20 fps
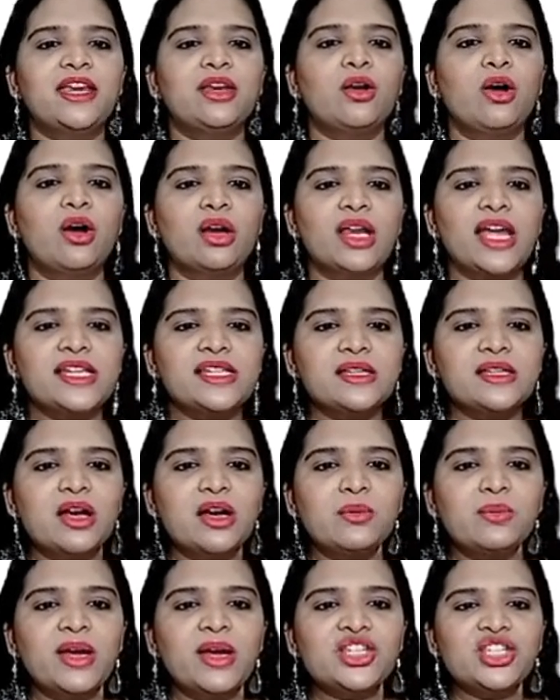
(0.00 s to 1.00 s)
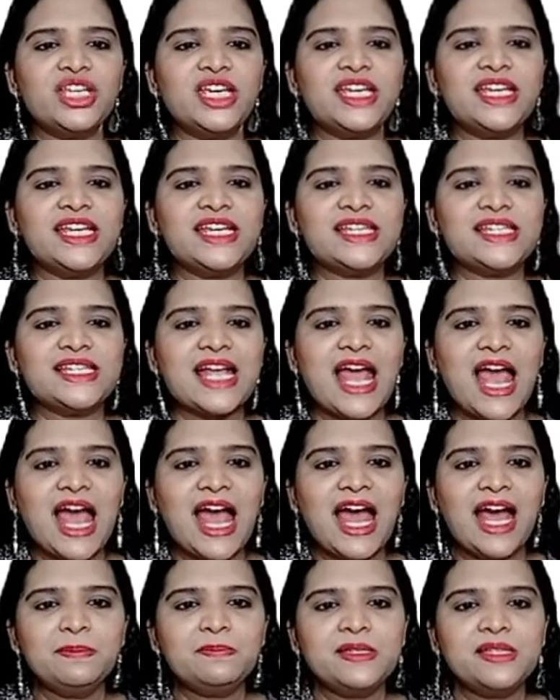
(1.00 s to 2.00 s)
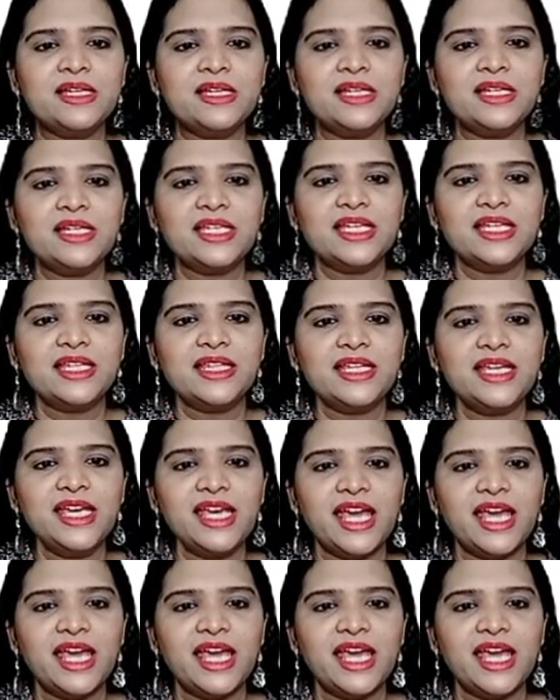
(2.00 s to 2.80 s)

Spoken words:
or SRY gene is absent in the